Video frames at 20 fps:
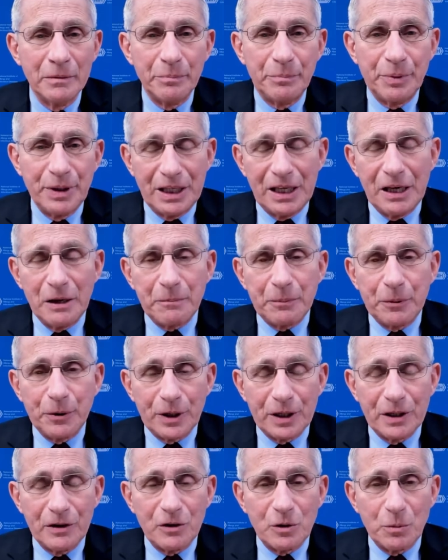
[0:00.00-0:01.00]
being
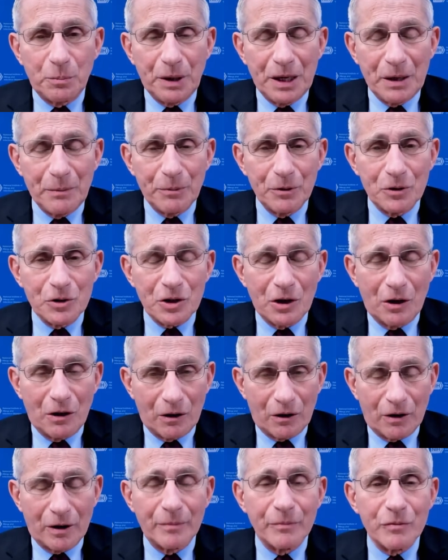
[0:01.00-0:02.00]
put into people's
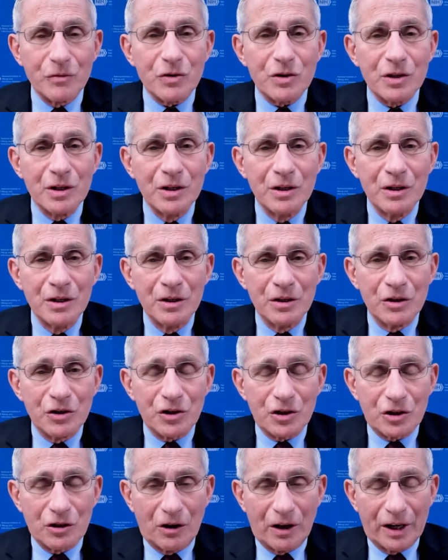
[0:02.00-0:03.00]
arms
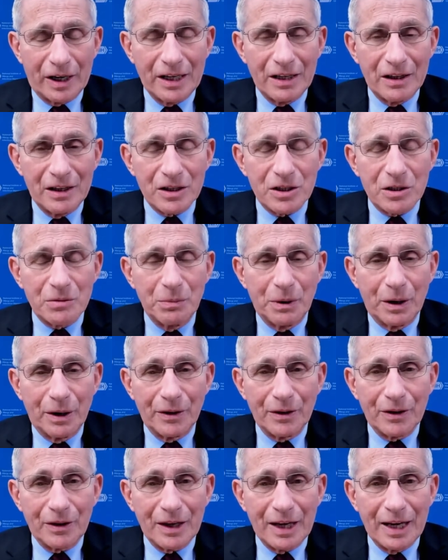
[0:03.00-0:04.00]
starting this
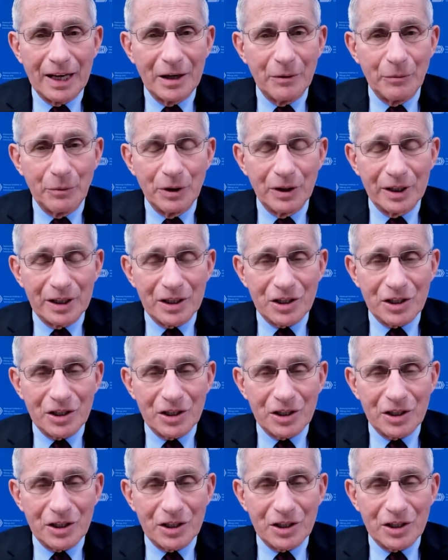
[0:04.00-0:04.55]
month, and it will